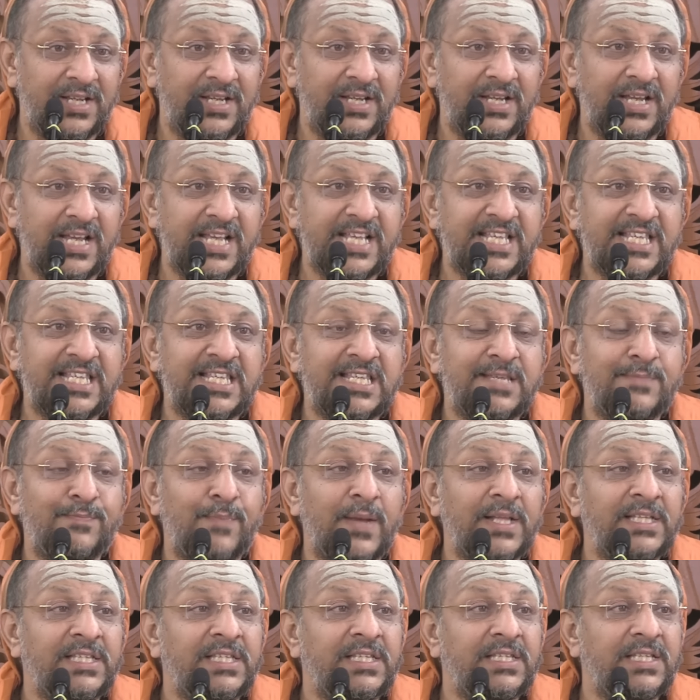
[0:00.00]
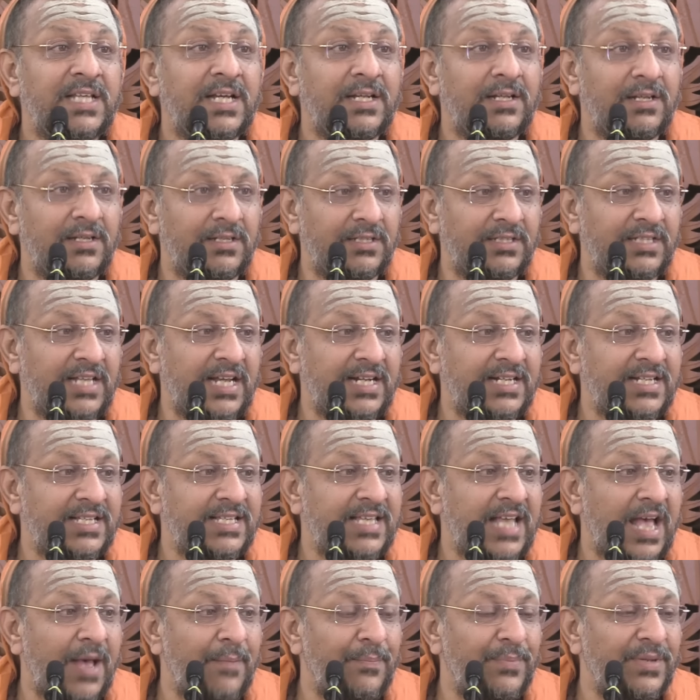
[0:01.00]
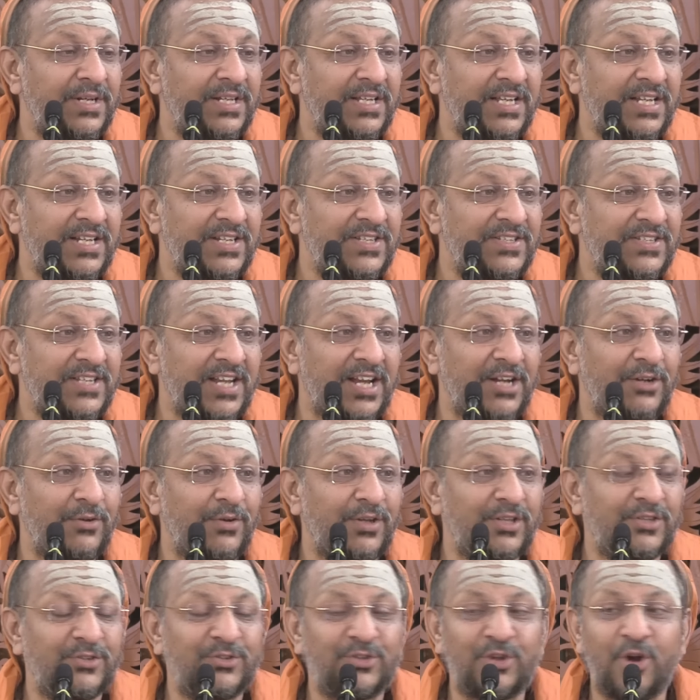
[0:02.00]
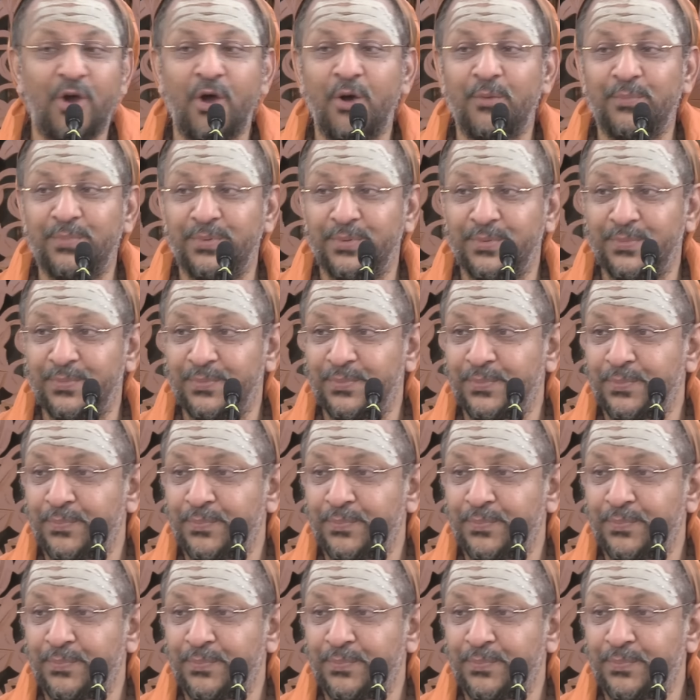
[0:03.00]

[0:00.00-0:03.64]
A spandana that is happening inside you, a throb.